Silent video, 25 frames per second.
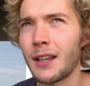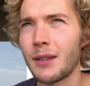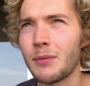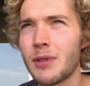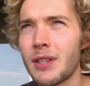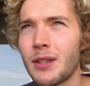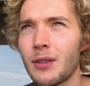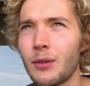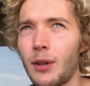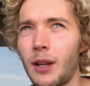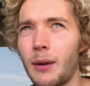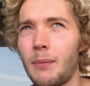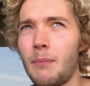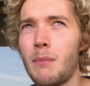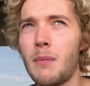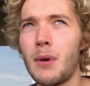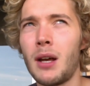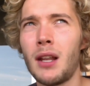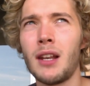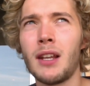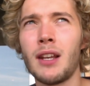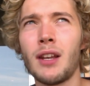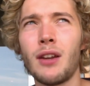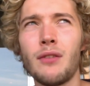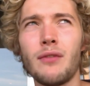I'm still
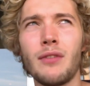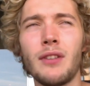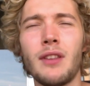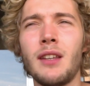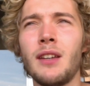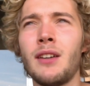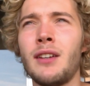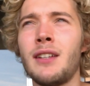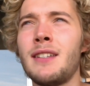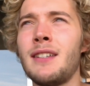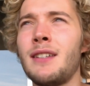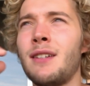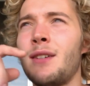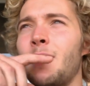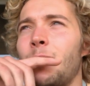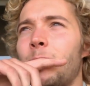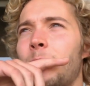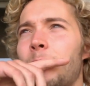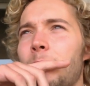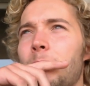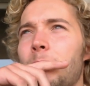mulling over the idea.